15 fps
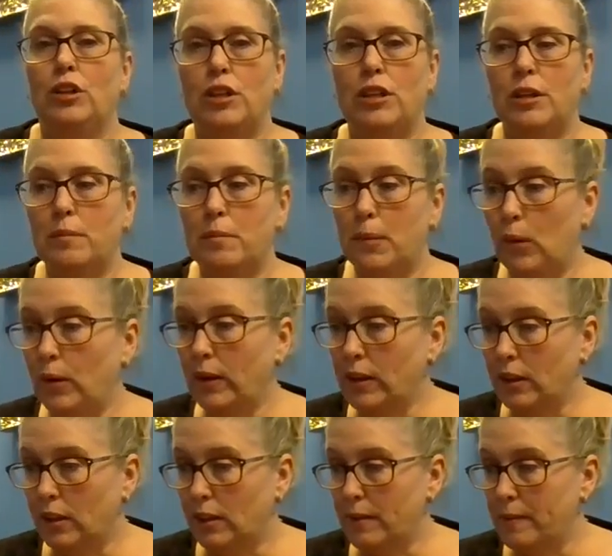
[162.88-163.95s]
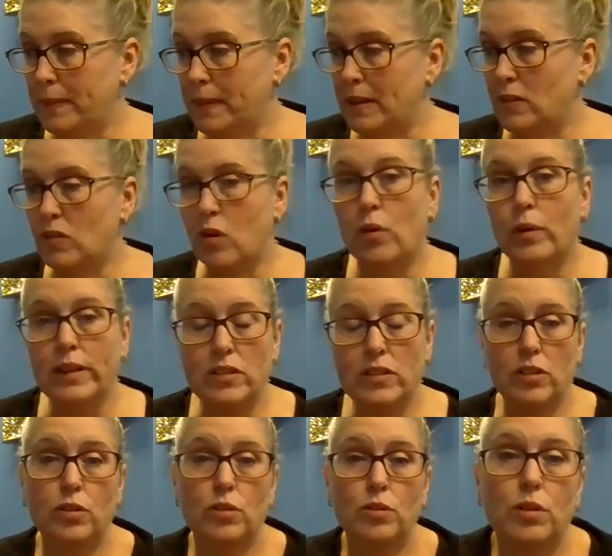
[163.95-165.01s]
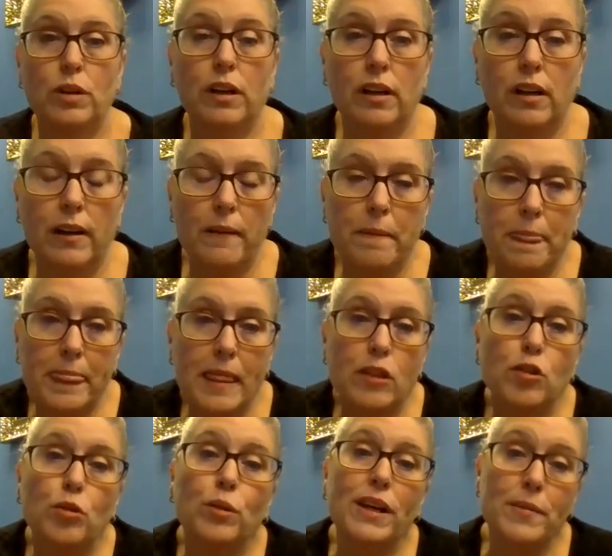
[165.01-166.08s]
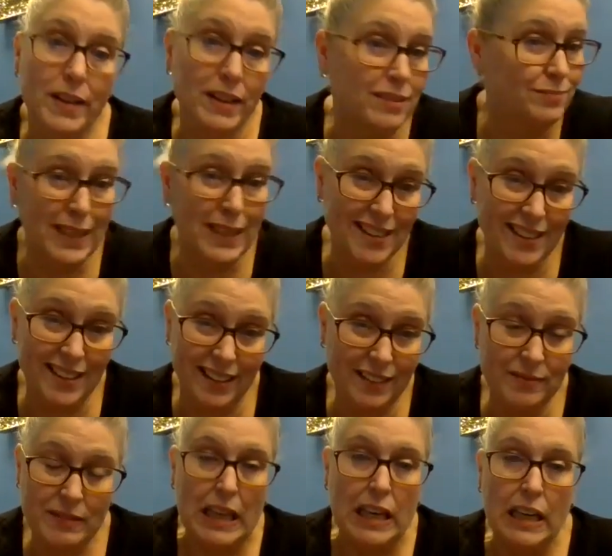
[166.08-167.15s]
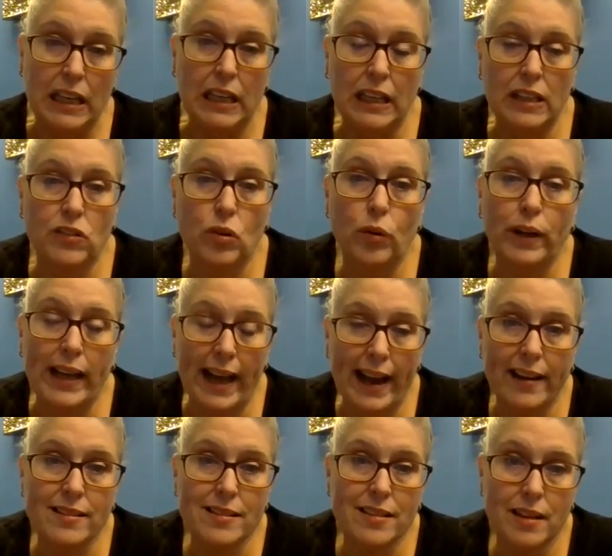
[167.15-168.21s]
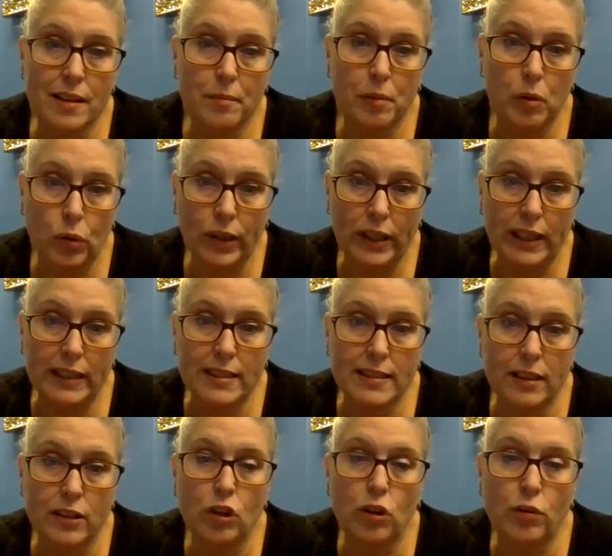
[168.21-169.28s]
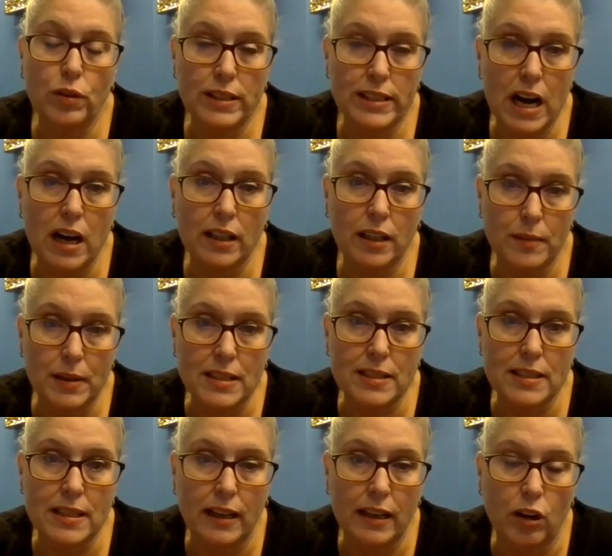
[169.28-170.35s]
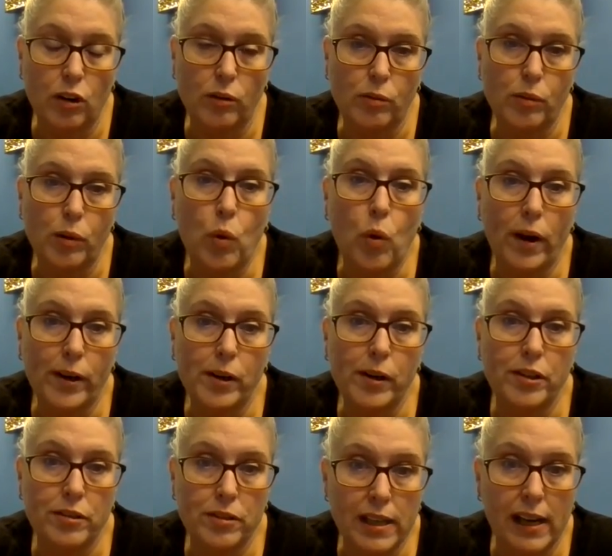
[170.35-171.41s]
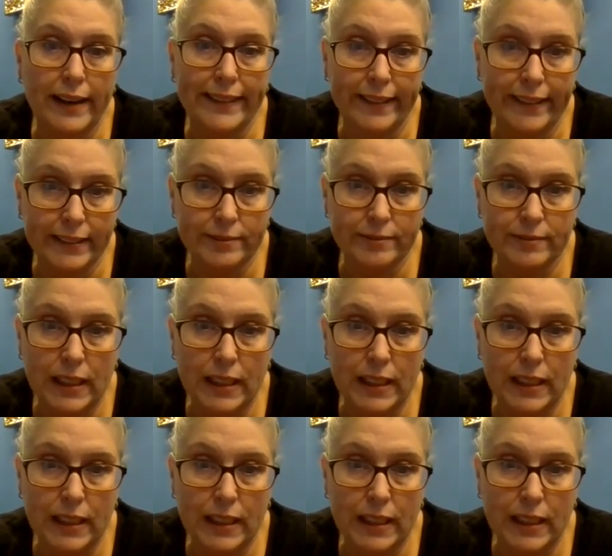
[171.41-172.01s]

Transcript: the employer is going to, through email basically, is going to ask the employee to send over the documents that are required under the I-9.